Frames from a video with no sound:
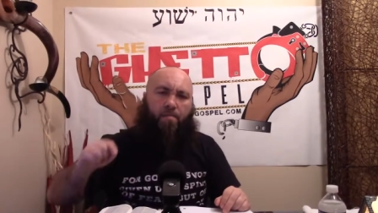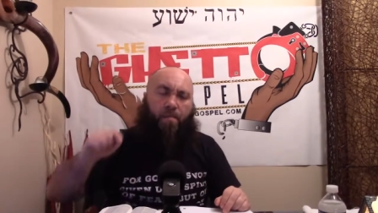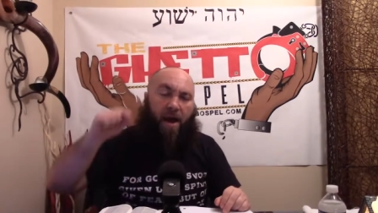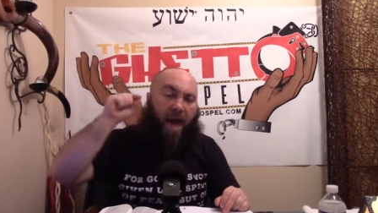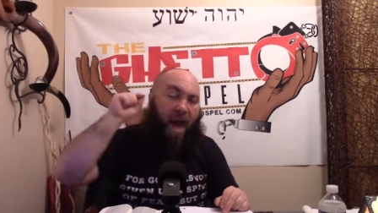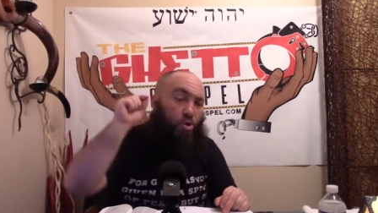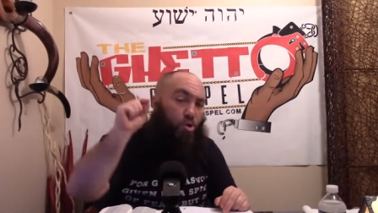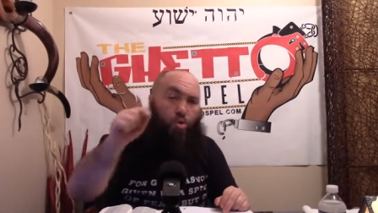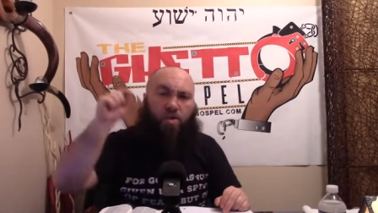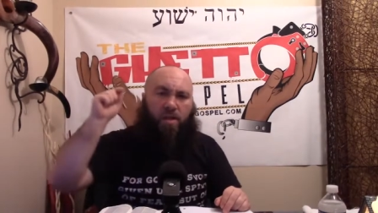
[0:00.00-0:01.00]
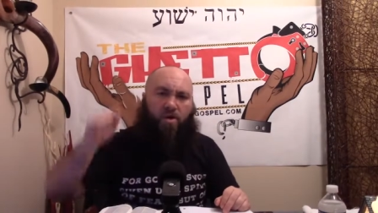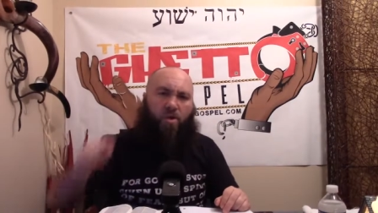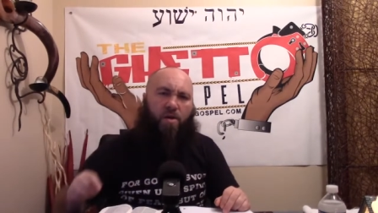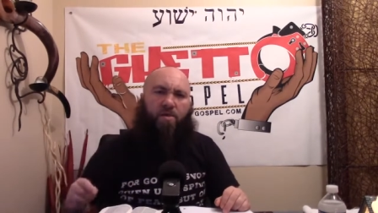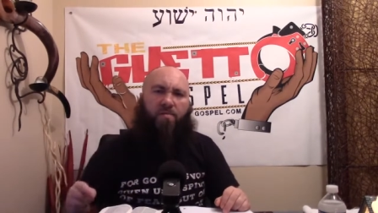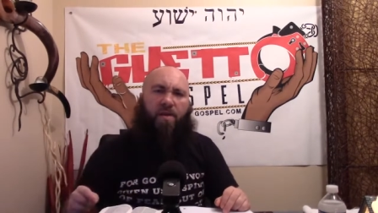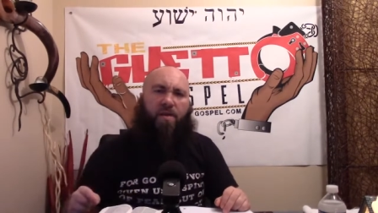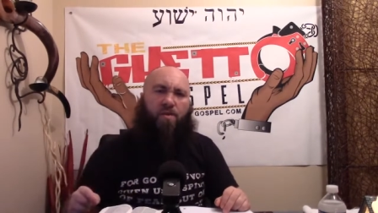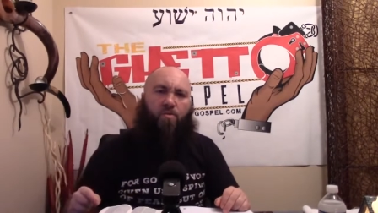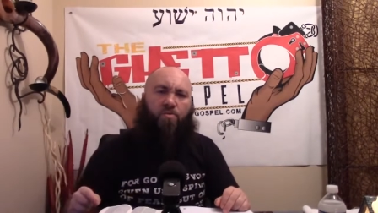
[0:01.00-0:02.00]
by how you click on their
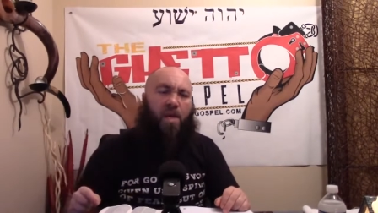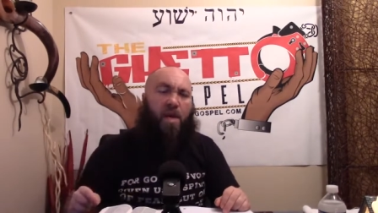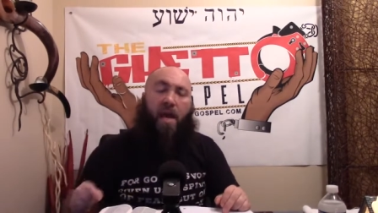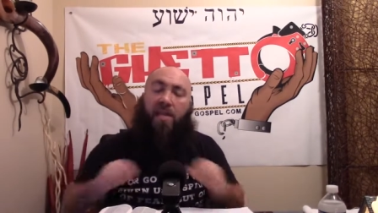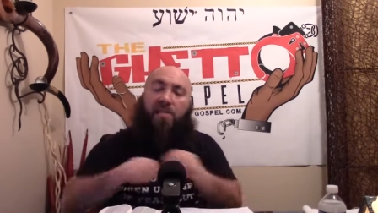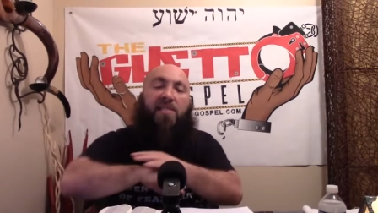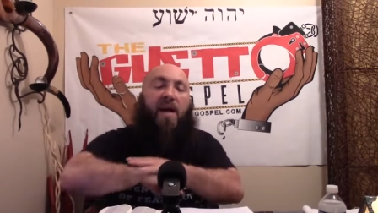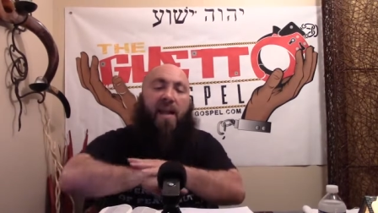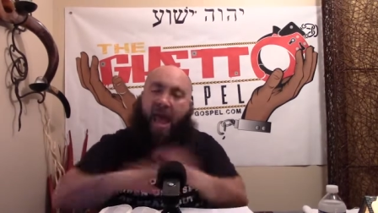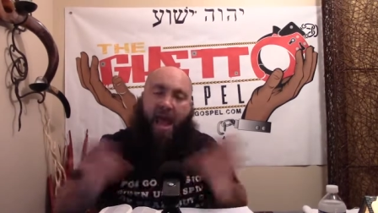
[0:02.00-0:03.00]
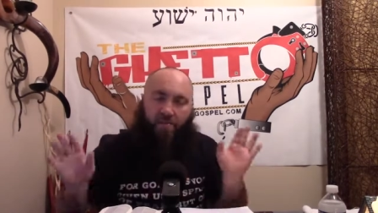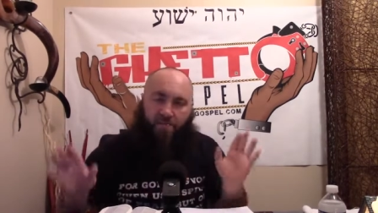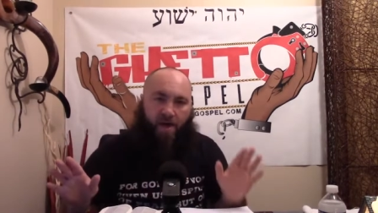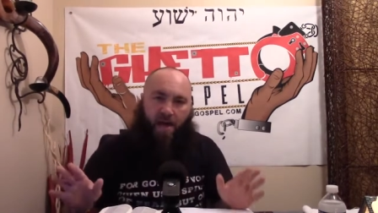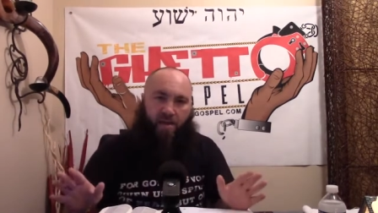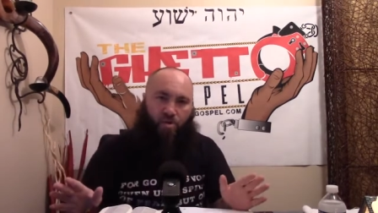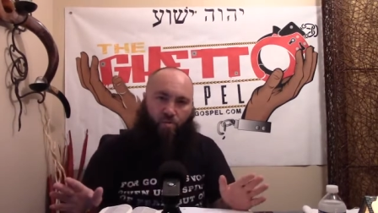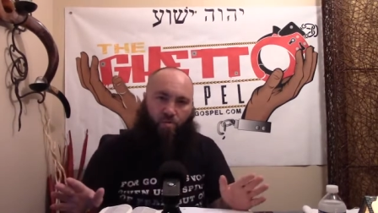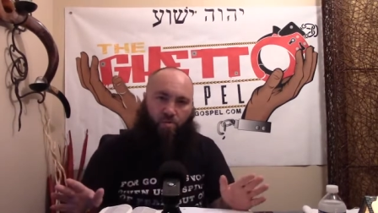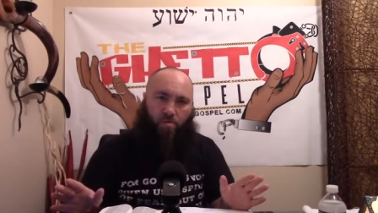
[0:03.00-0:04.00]
videos, and it's not edifying you.